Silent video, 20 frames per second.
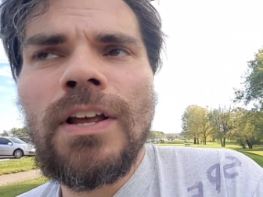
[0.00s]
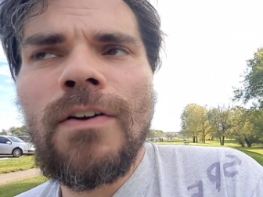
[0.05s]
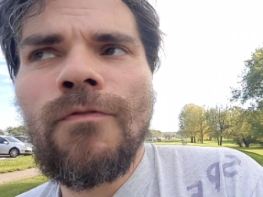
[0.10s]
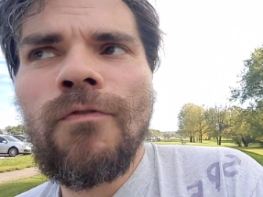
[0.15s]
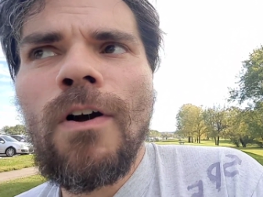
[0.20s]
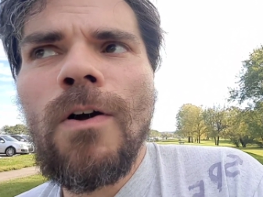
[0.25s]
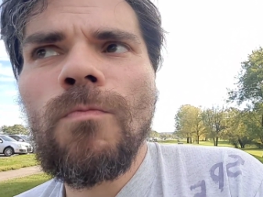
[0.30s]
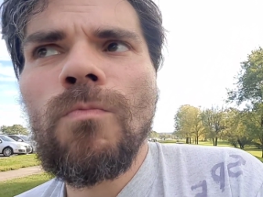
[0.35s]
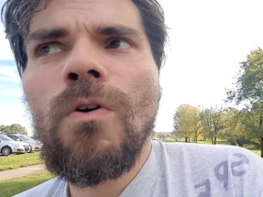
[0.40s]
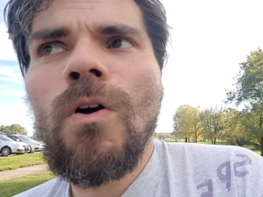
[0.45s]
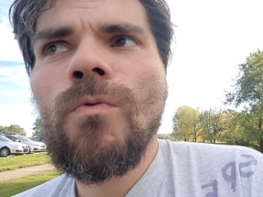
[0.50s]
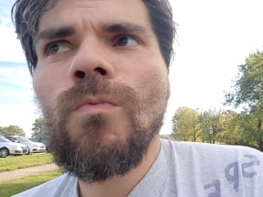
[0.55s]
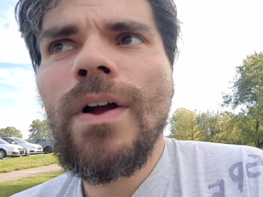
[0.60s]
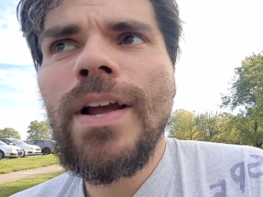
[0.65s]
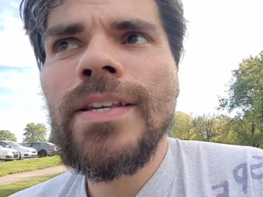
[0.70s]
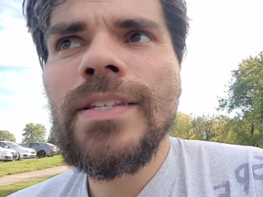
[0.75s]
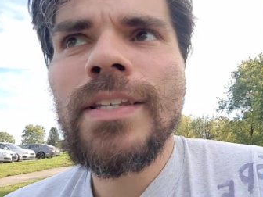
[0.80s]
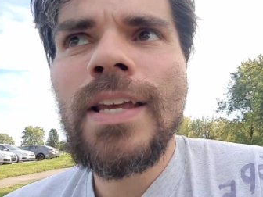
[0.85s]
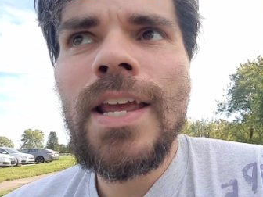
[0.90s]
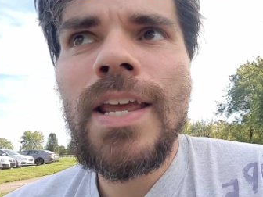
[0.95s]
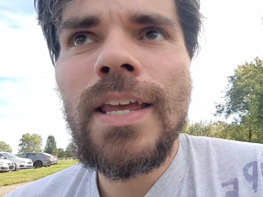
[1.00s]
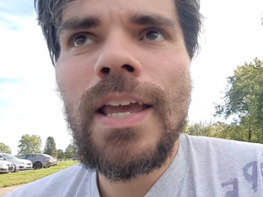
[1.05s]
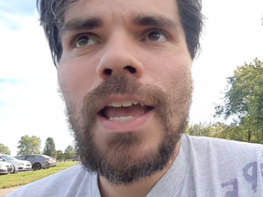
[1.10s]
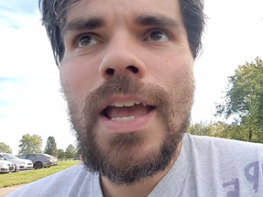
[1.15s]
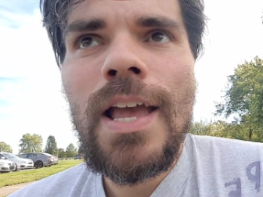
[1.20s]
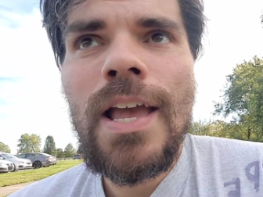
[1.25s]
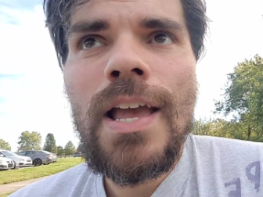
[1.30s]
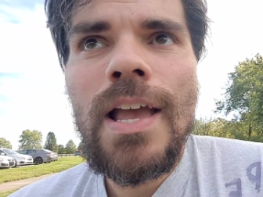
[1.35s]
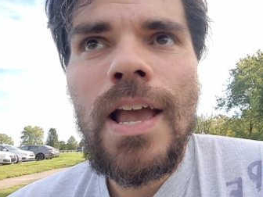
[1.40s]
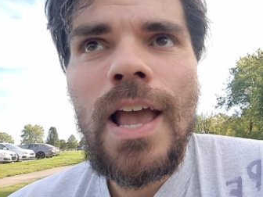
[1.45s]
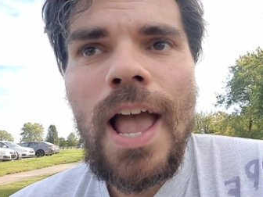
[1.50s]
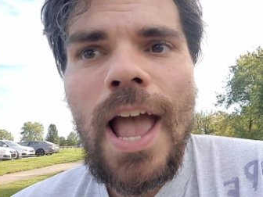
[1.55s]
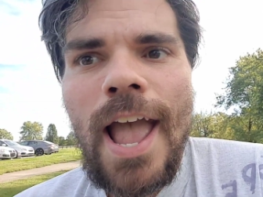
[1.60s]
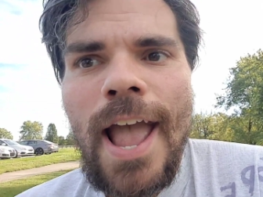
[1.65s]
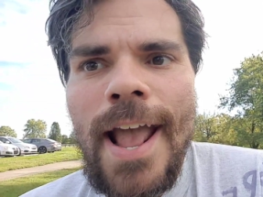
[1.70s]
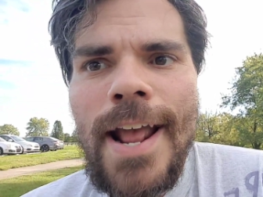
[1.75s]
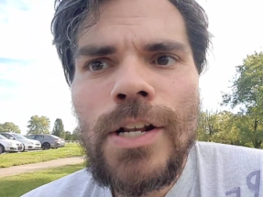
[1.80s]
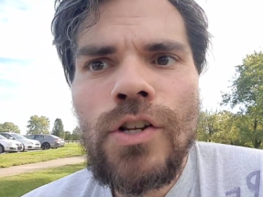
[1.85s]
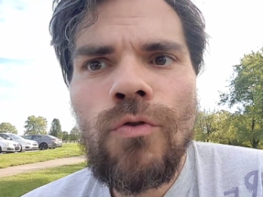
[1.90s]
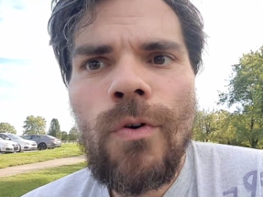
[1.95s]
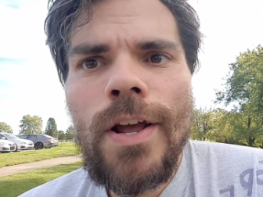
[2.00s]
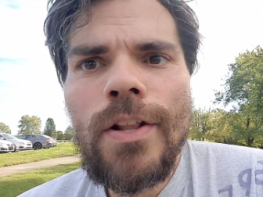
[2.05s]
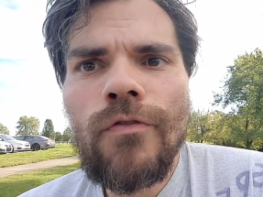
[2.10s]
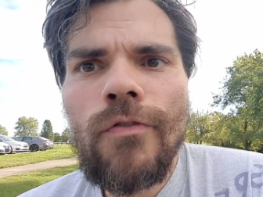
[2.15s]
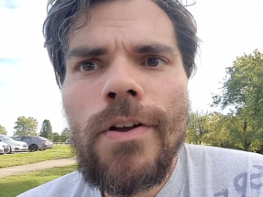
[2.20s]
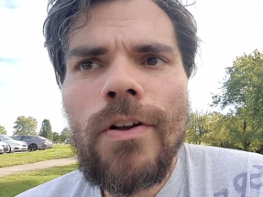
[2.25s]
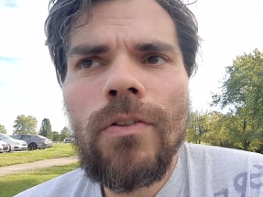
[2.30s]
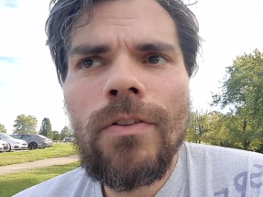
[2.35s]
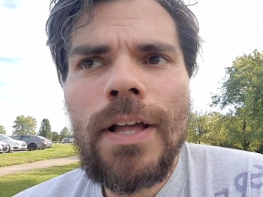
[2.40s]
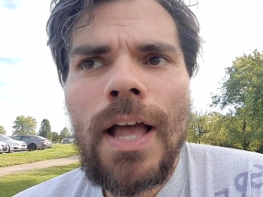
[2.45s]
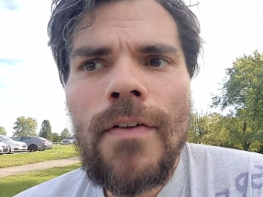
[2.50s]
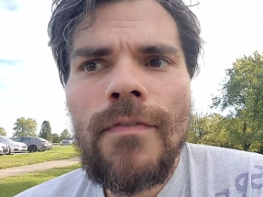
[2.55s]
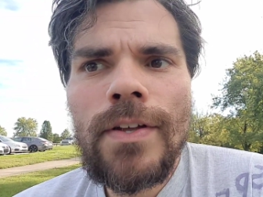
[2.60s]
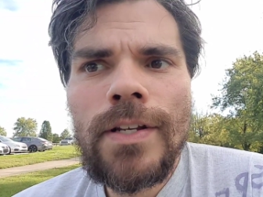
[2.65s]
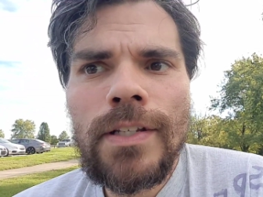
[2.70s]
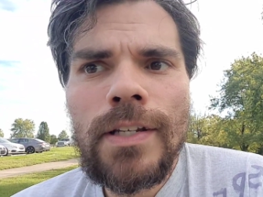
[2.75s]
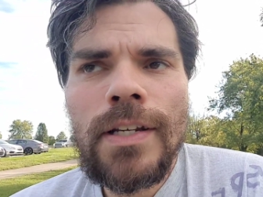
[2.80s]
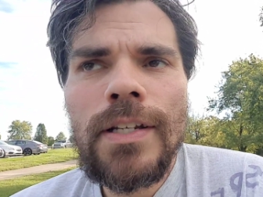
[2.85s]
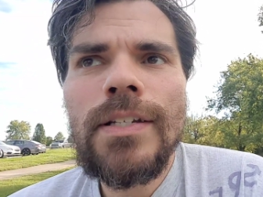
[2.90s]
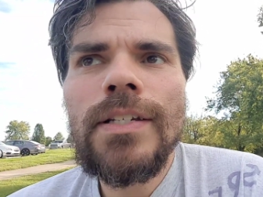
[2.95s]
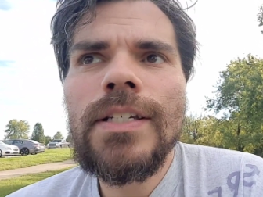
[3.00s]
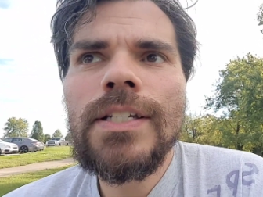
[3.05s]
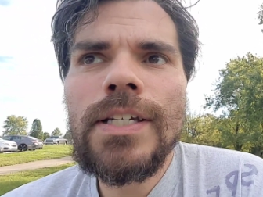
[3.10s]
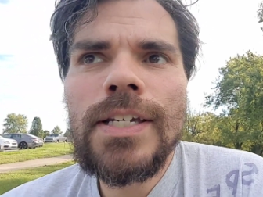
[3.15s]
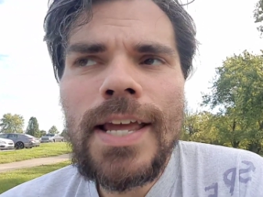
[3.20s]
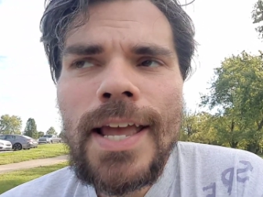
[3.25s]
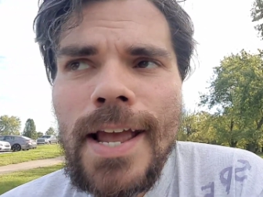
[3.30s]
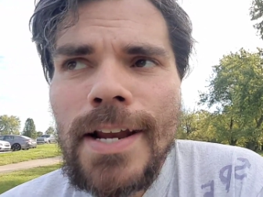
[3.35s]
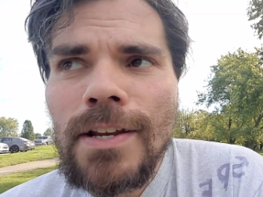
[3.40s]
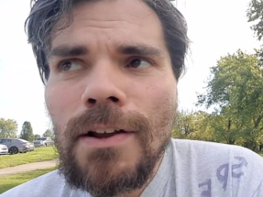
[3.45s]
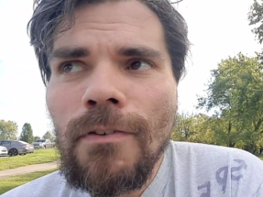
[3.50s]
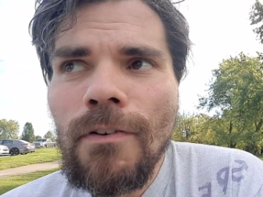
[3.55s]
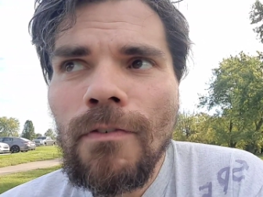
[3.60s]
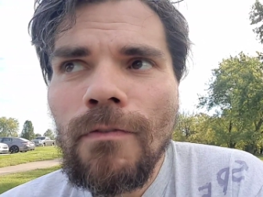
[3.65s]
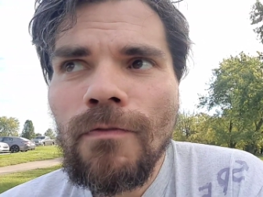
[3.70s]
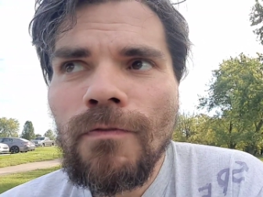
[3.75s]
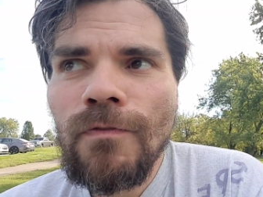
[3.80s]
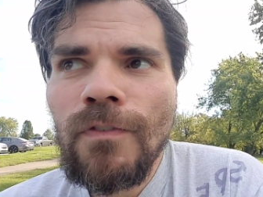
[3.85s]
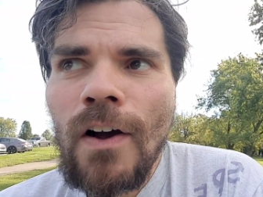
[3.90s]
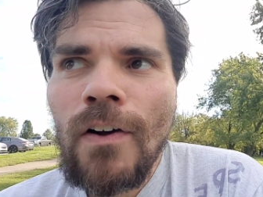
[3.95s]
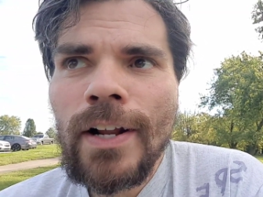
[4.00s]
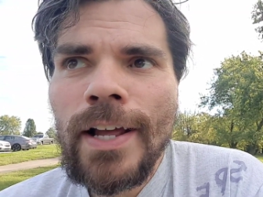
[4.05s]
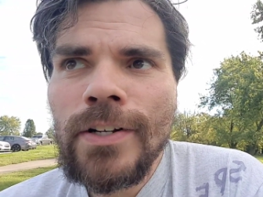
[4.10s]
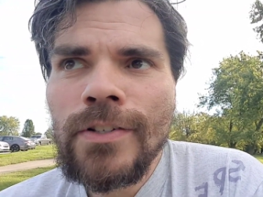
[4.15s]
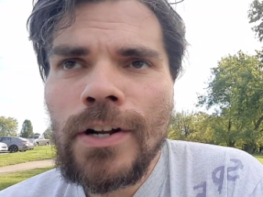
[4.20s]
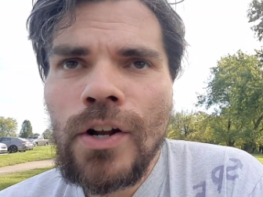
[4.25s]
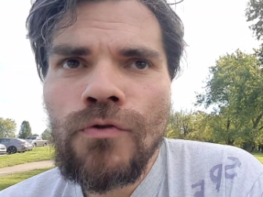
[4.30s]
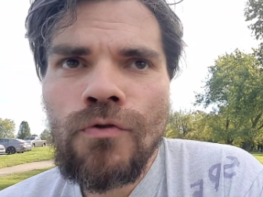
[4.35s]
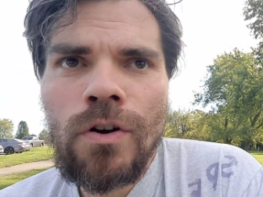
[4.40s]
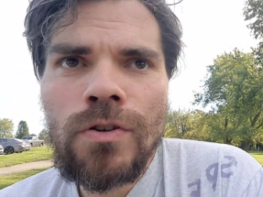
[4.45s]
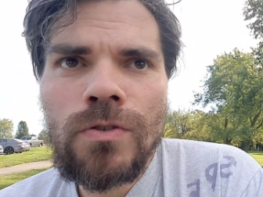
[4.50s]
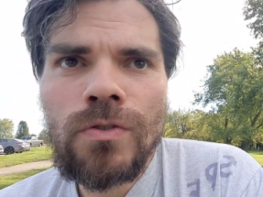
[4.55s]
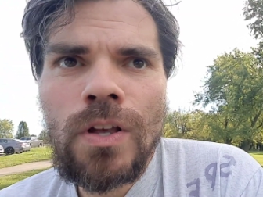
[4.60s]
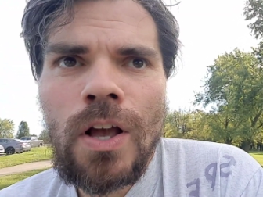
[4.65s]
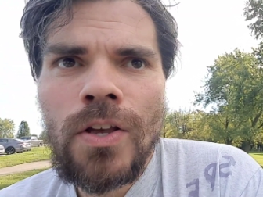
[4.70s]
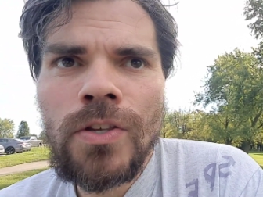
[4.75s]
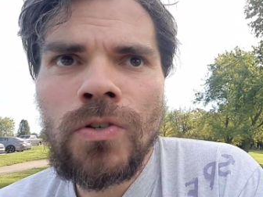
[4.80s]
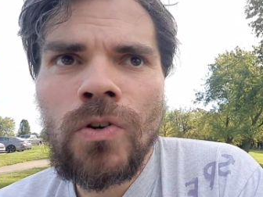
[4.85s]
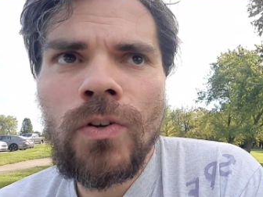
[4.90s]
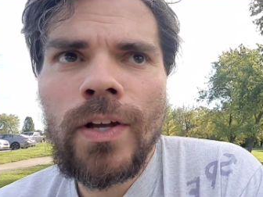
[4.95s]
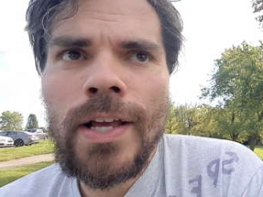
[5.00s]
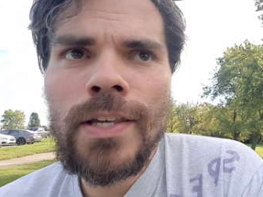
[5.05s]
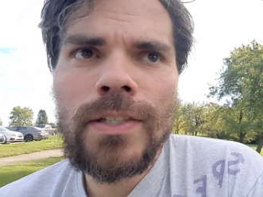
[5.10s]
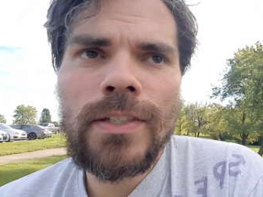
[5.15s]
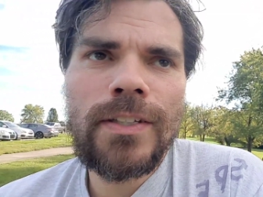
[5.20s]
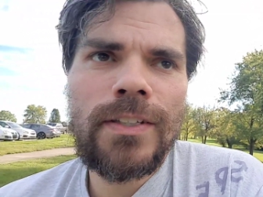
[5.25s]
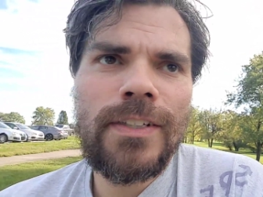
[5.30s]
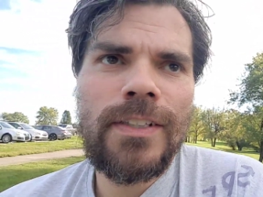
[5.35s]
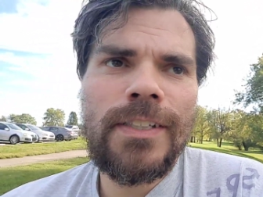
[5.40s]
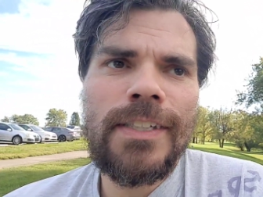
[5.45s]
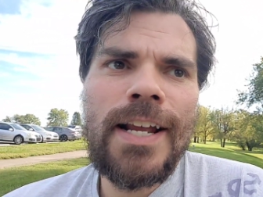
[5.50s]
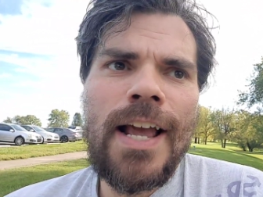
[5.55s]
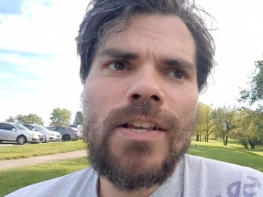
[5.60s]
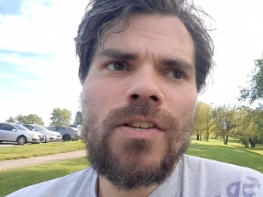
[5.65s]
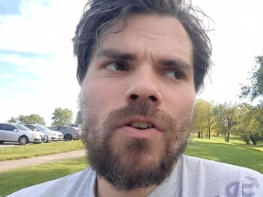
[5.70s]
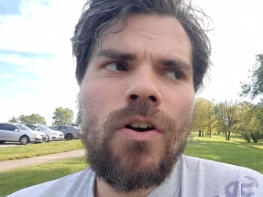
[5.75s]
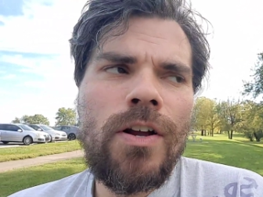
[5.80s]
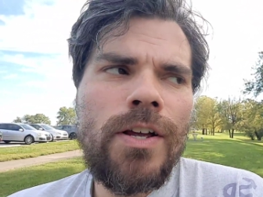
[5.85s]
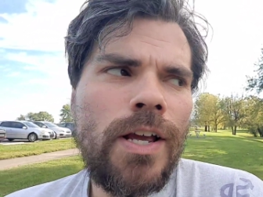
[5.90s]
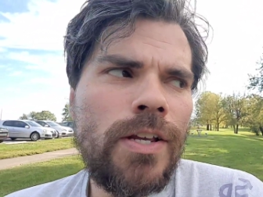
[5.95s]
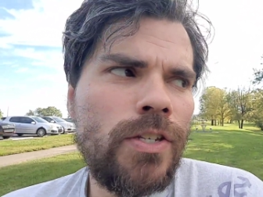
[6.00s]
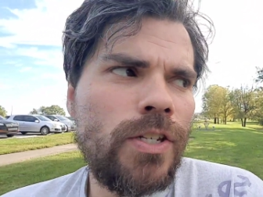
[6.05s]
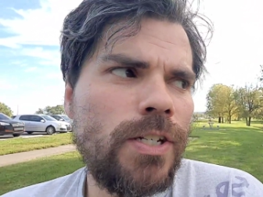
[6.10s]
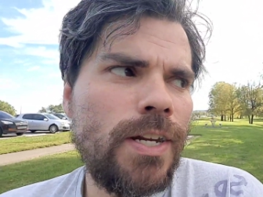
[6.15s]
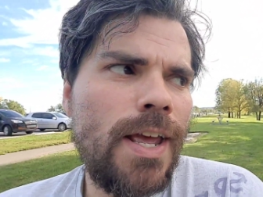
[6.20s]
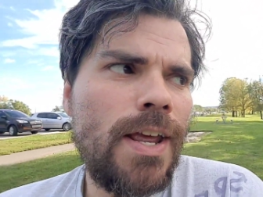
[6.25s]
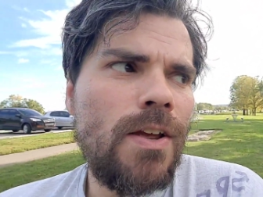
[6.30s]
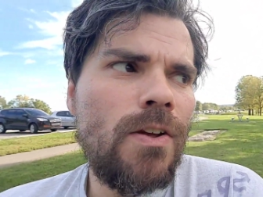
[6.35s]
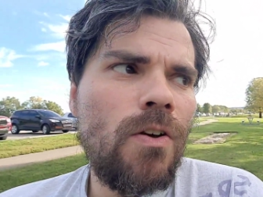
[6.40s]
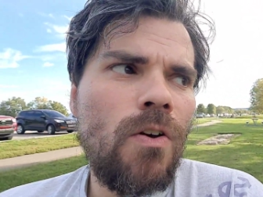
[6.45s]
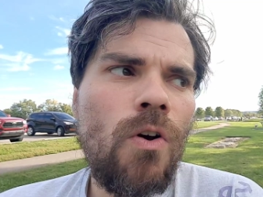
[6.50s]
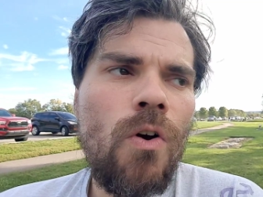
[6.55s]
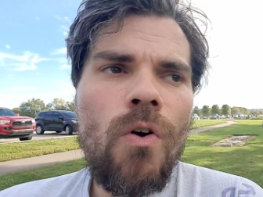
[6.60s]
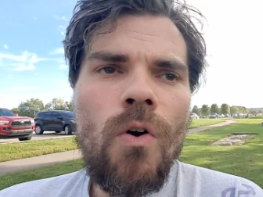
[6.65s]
Front Row Racing and 2311 did file an antitrust lawsuit against NASCAR yesterday